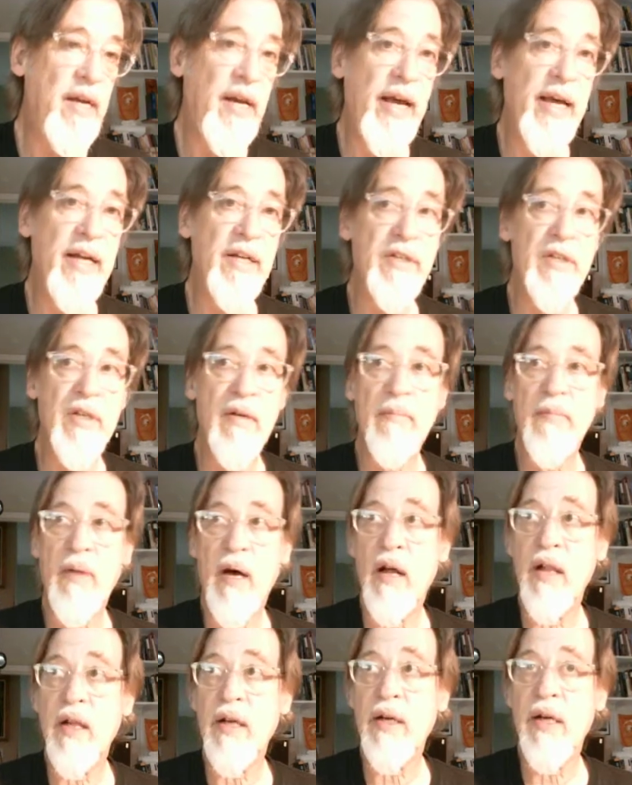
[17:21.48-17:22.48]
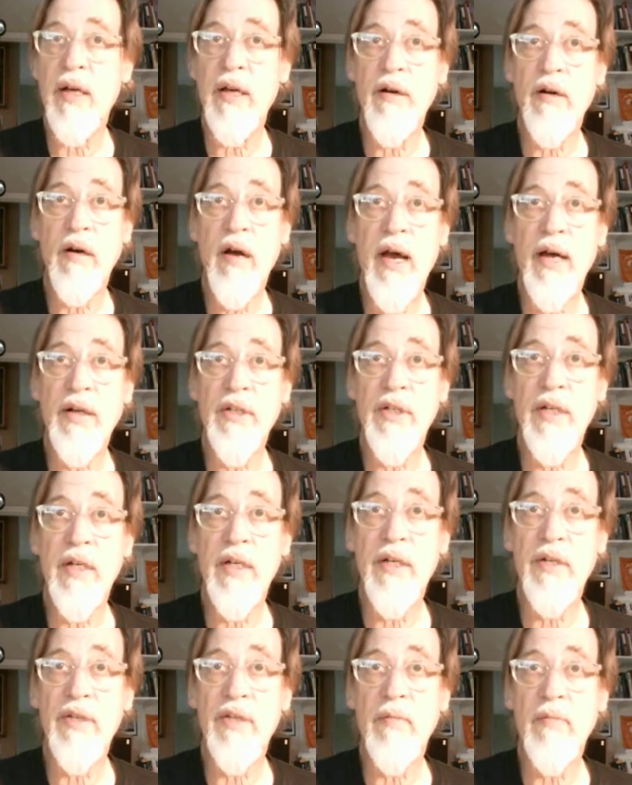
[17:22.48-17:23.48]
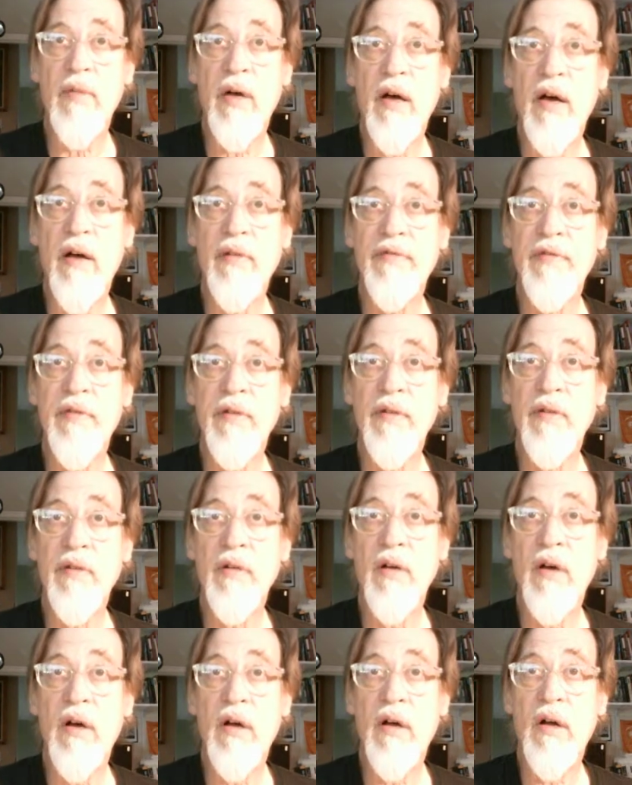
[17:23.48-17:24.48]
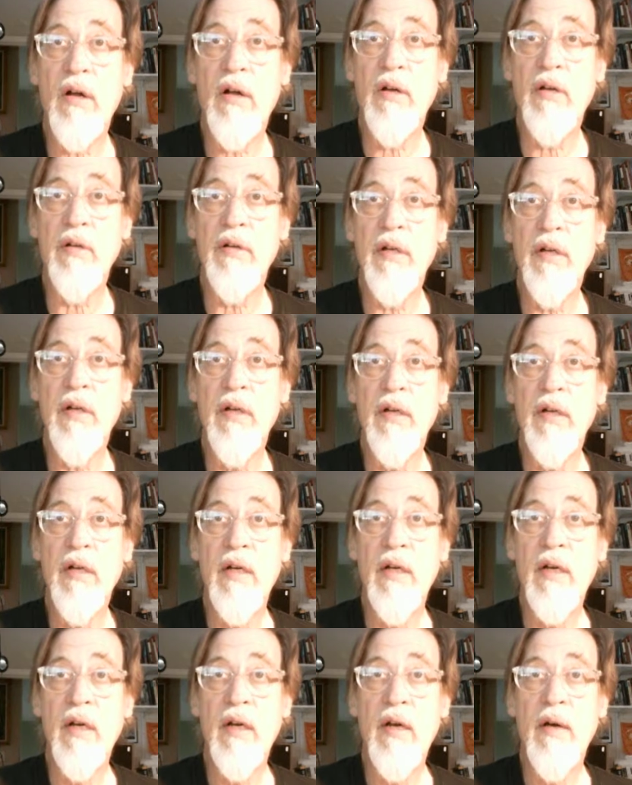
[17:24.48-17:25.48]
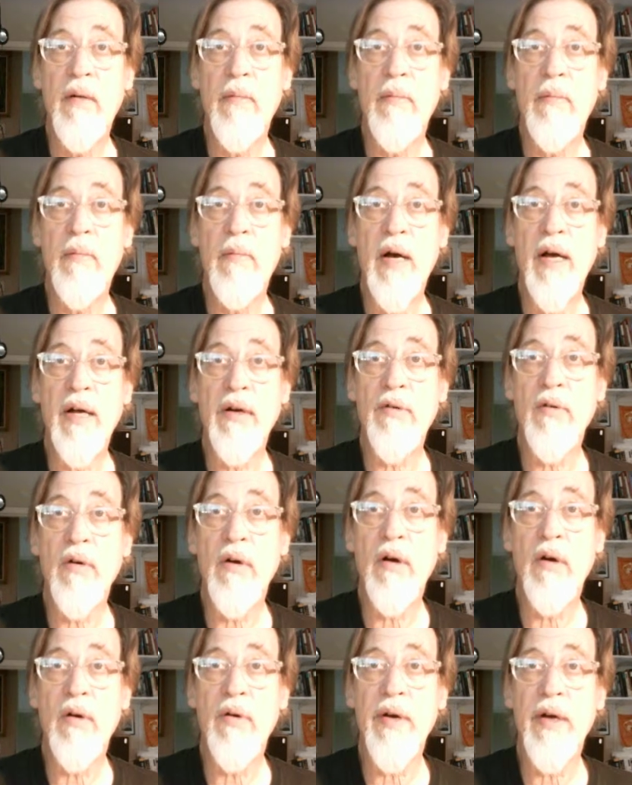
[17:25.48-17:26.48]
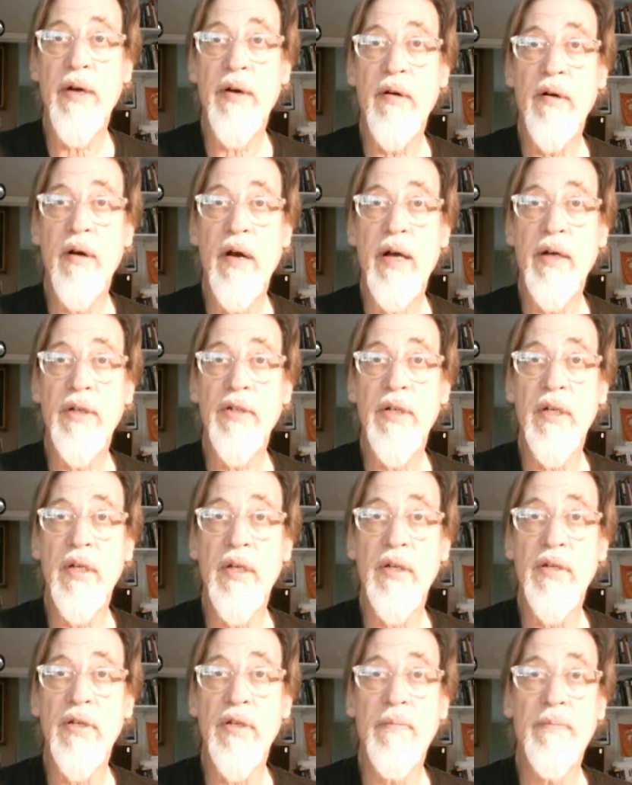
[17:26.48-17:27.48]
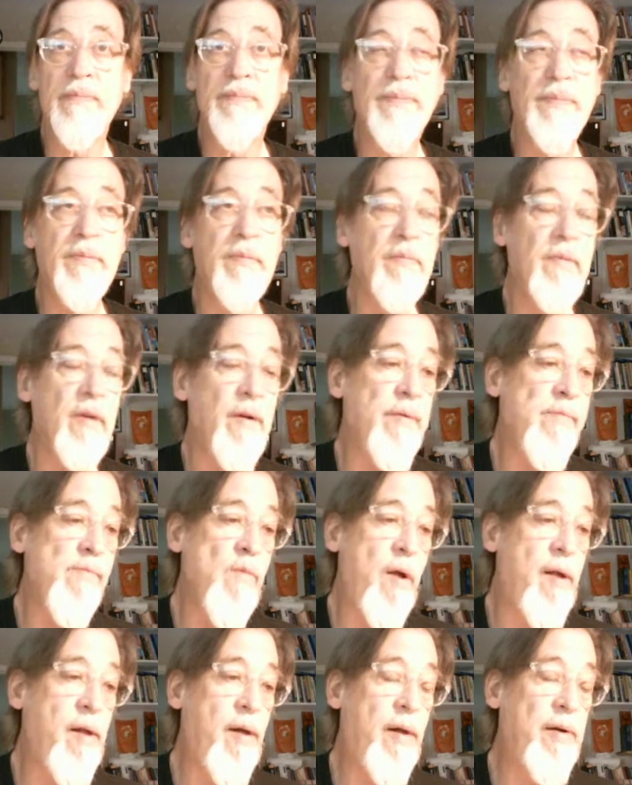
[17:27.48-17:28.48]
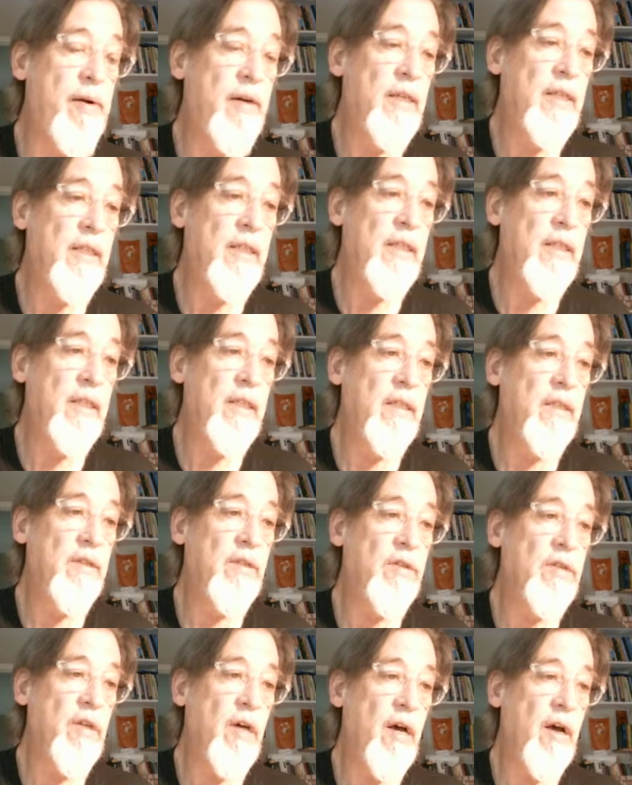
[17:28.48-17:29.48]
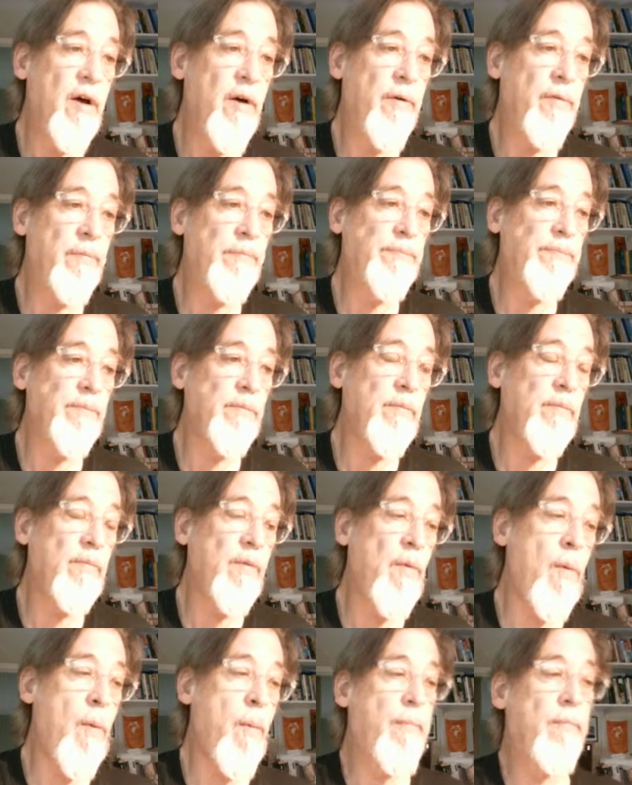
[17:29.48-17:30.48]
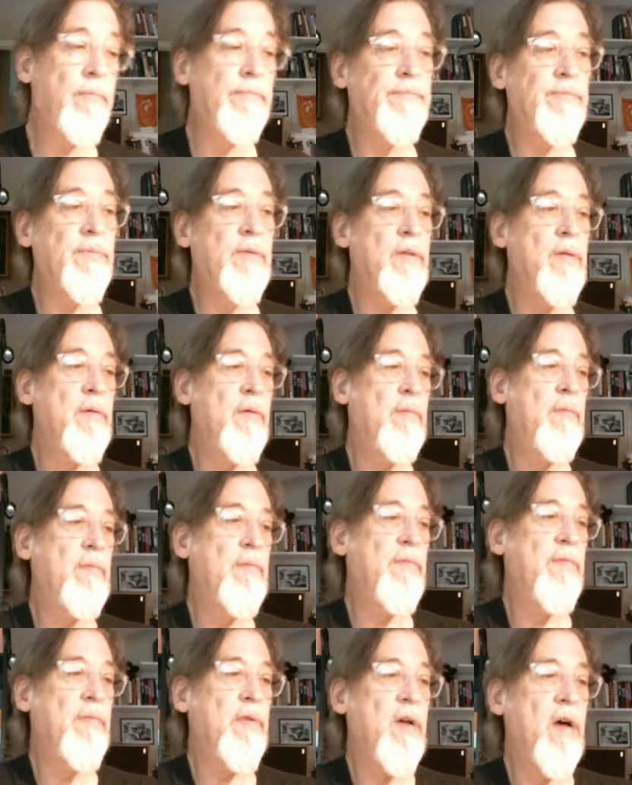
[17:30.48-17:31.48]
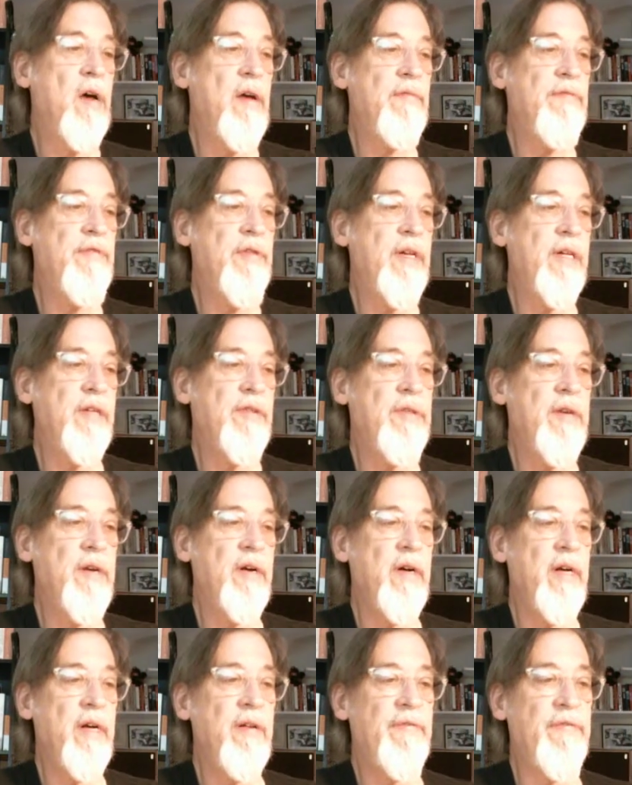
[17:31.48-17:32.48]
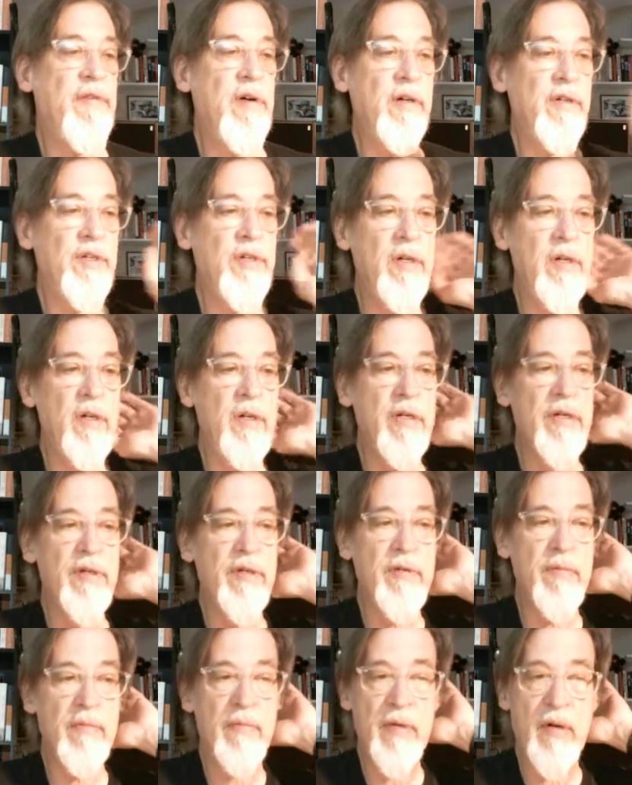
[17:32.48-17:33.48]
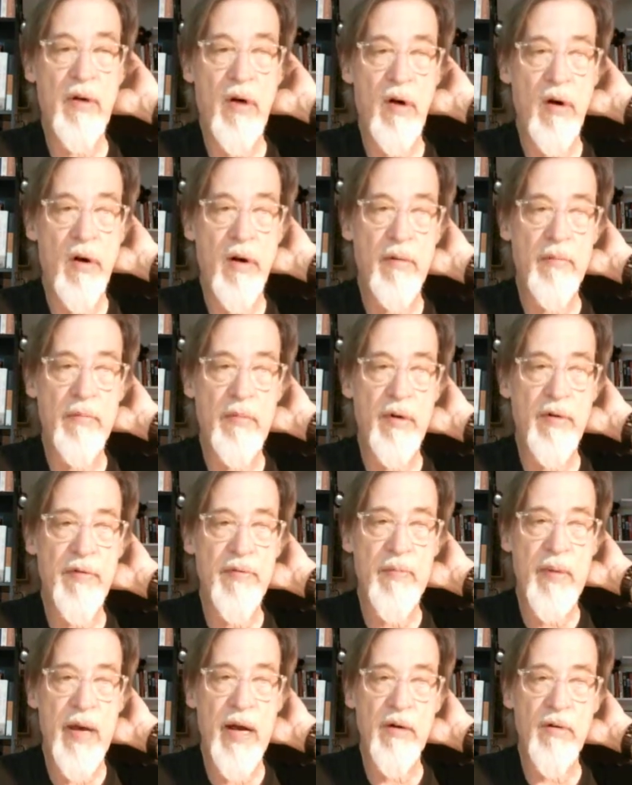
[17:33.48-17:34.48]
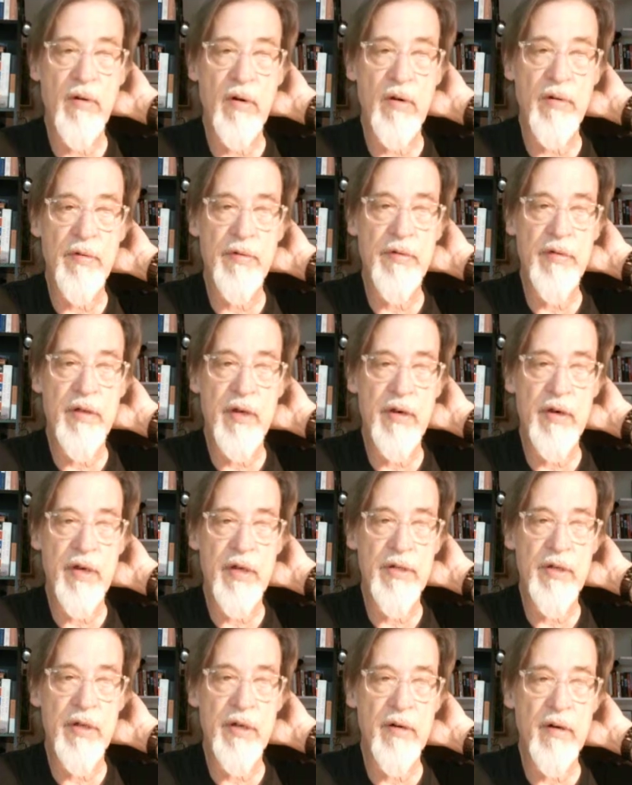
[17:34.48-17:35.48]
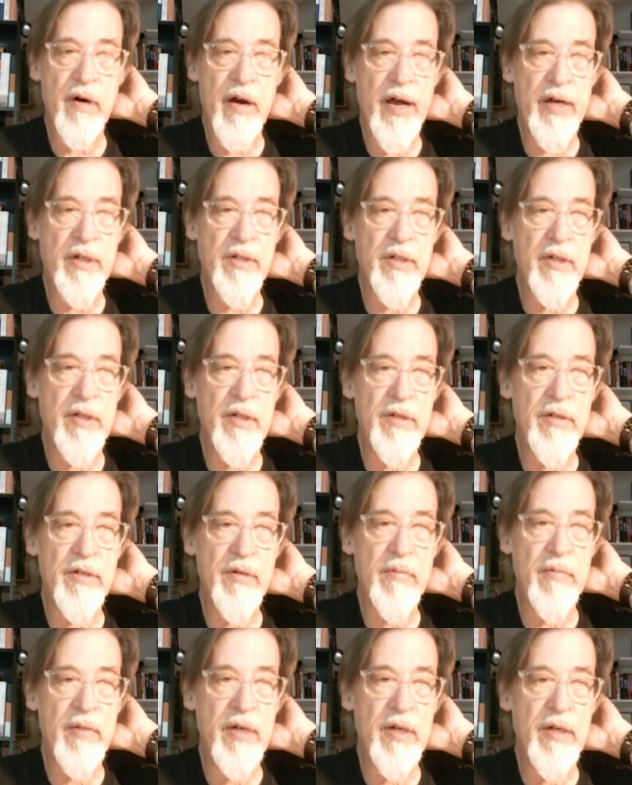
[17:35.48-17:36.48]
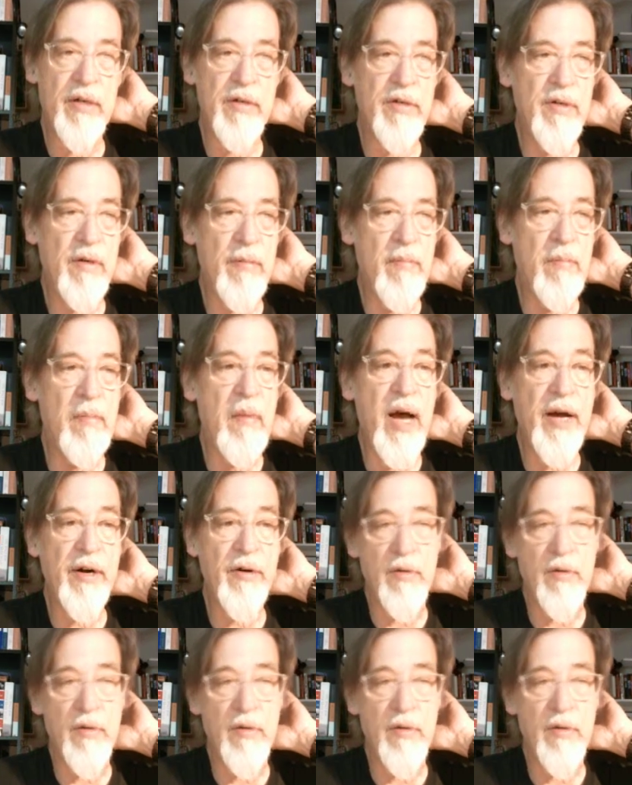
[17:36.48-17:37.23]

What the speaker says: conflict theory and functionalism are both macro theories. Interactionism is a micro, hence the micro-interactionism. Oh, I'm going to put a couple links on the homepage of the course homepage, which will take you to